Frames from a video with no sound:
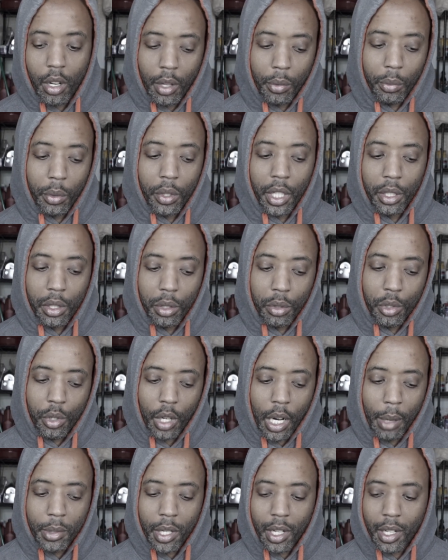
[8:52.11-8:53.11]
And when they do
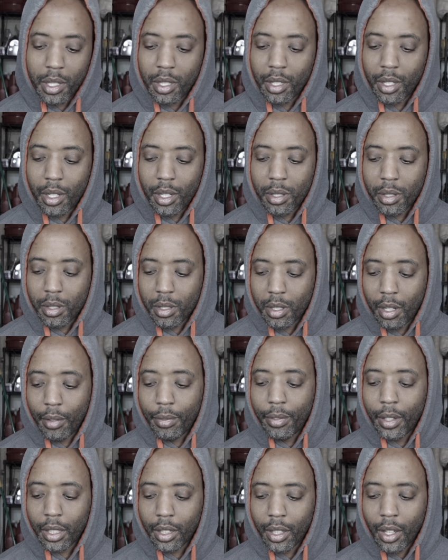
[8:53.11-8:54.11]
drop test these and
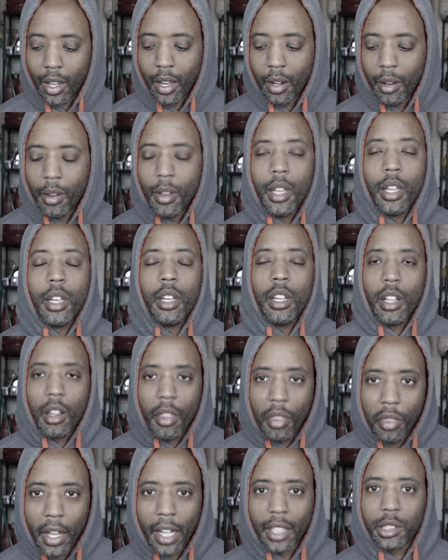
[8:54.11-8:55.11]
stuff like that,
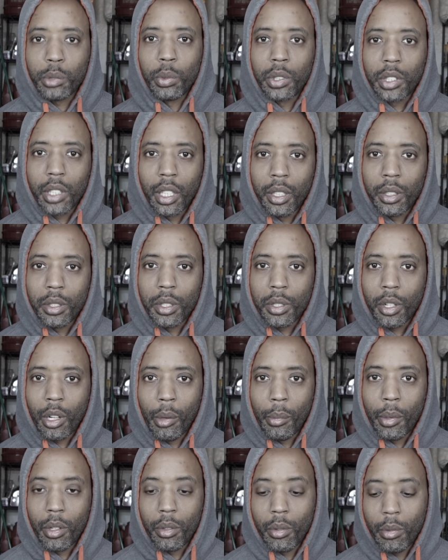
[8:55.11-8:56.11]
that's what's going to
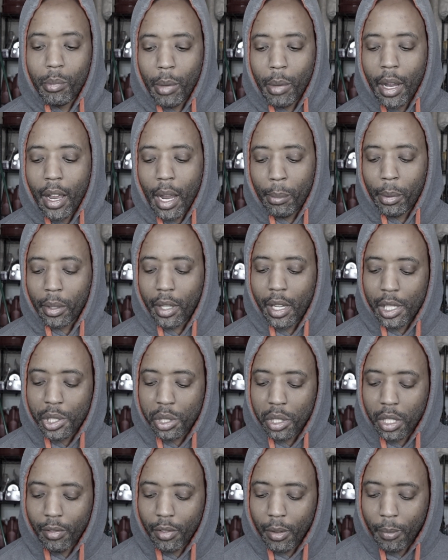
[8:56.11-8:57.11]
determine my
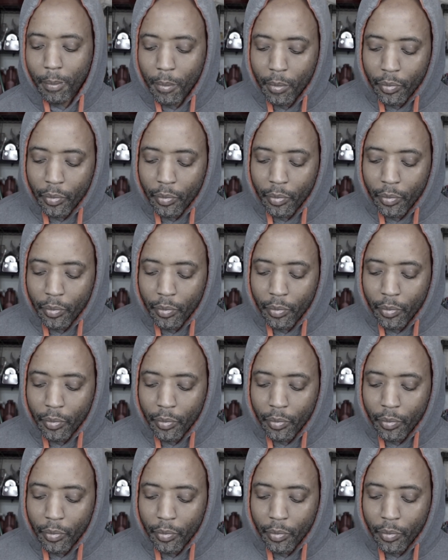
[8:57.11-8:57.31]
application of it.